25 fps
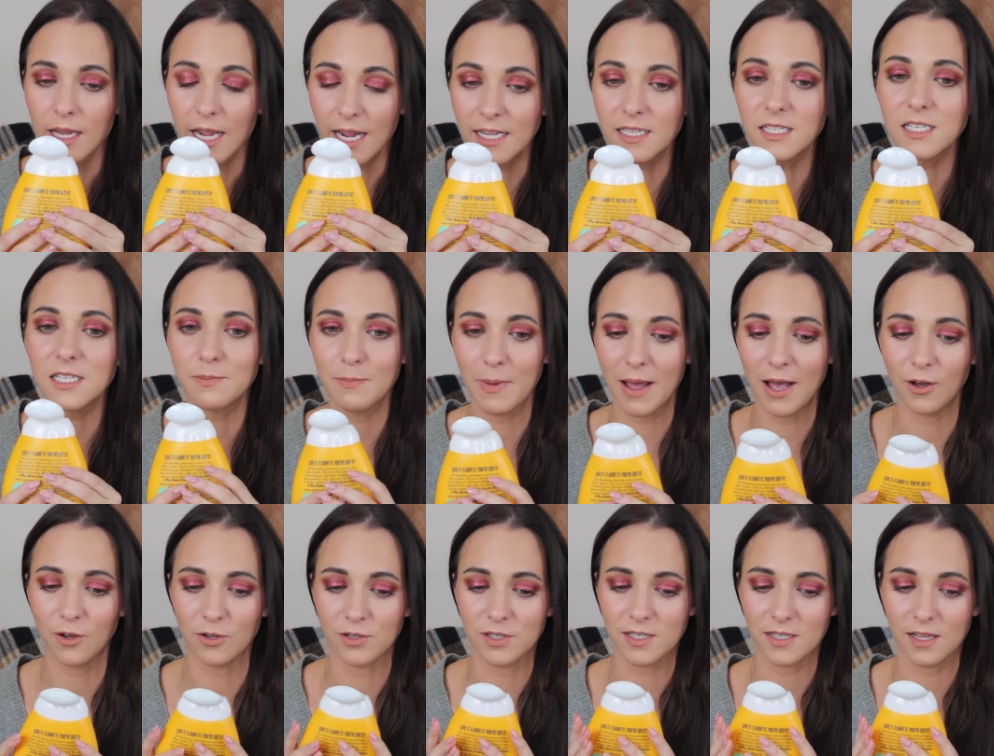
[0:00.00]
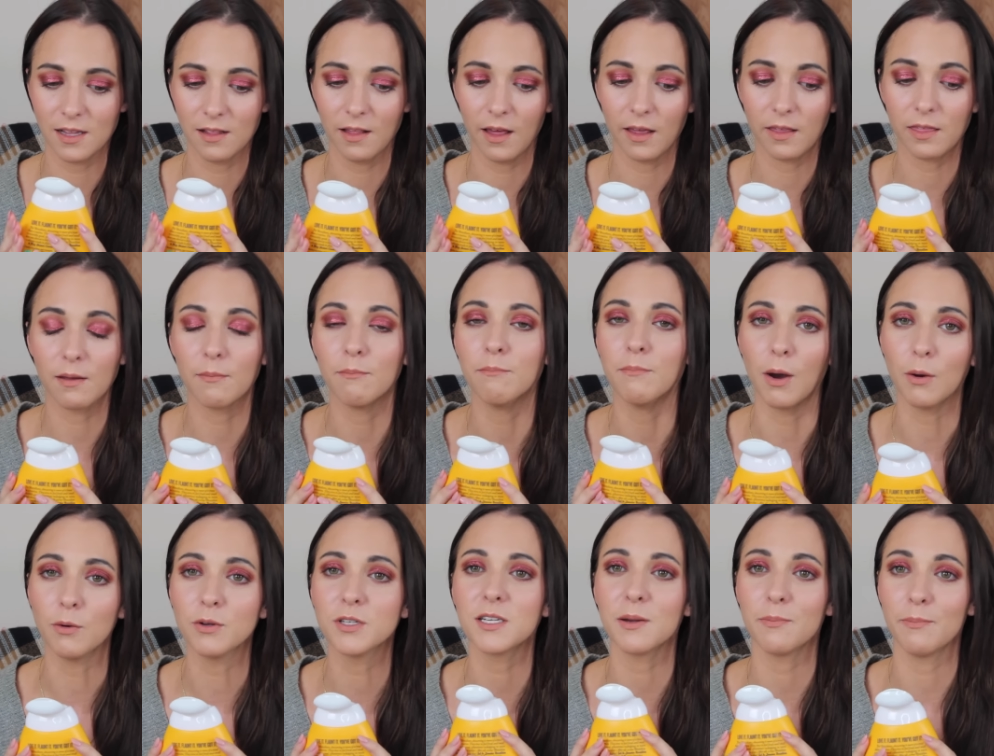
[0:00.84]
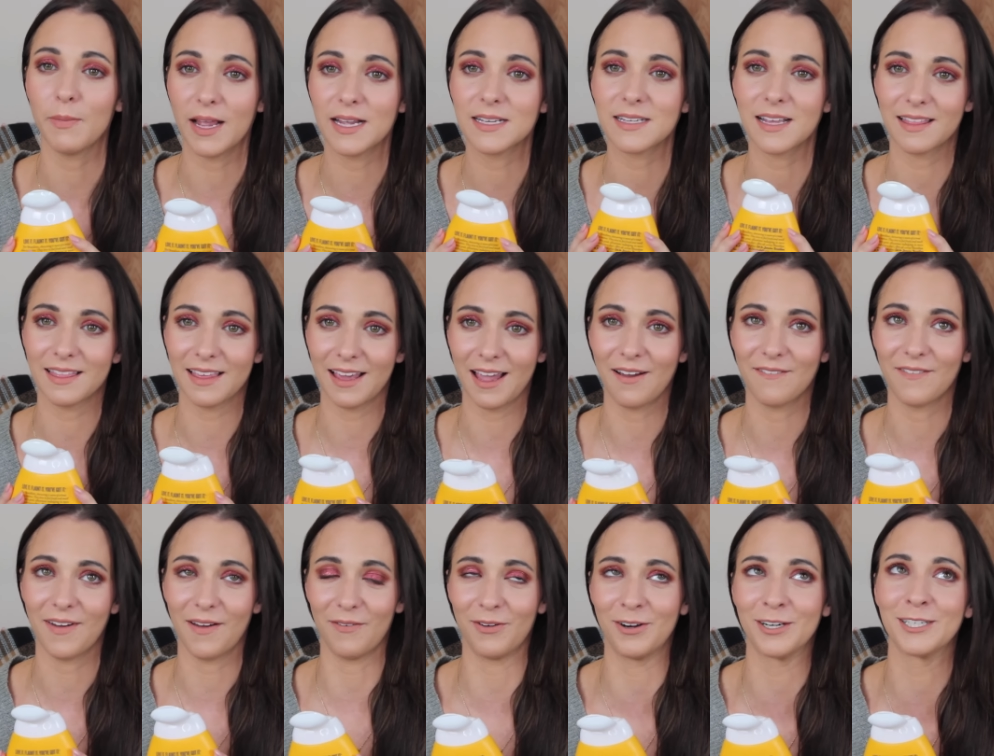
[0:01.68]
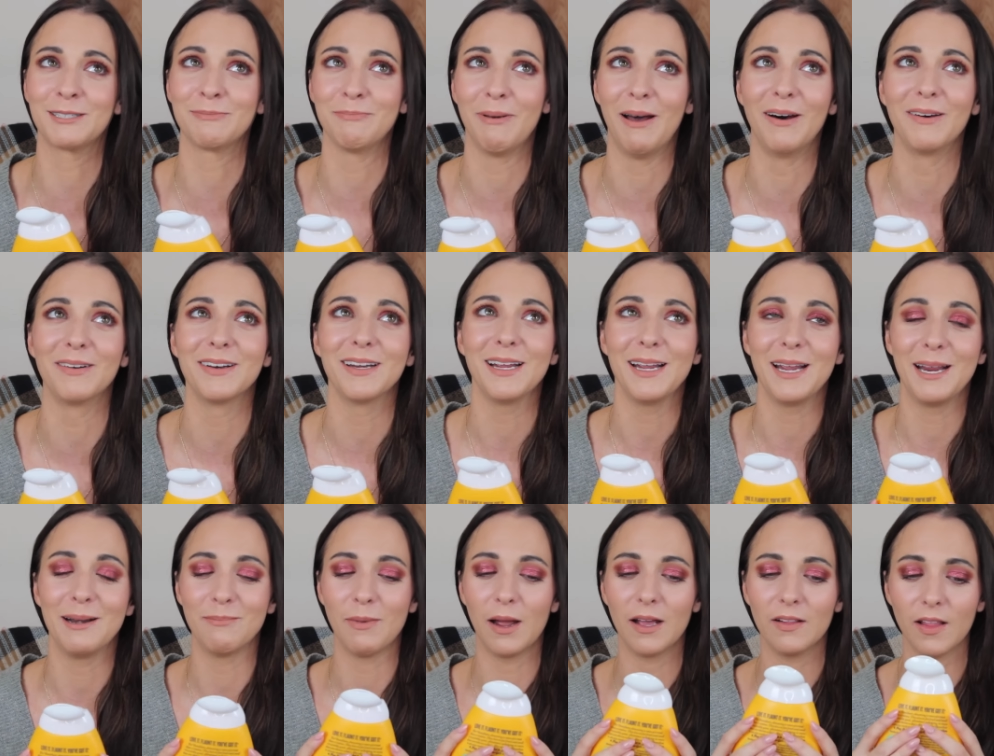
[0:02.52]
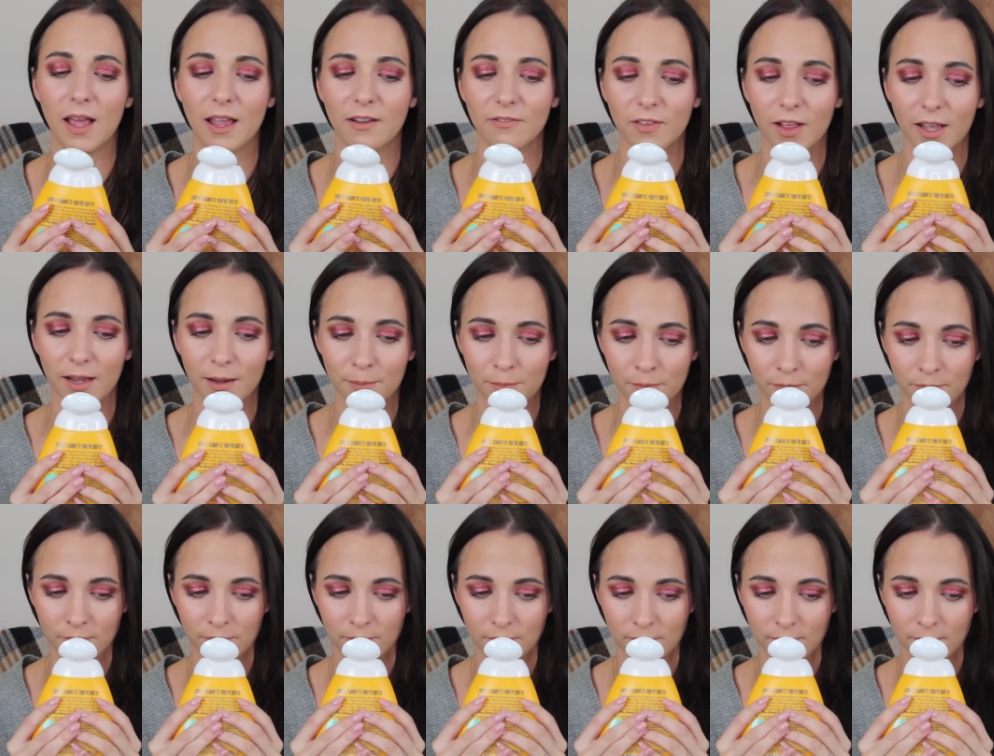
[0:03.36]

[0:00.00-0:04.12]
It smells like the most amazing thing I've ever smelled in my life. Like,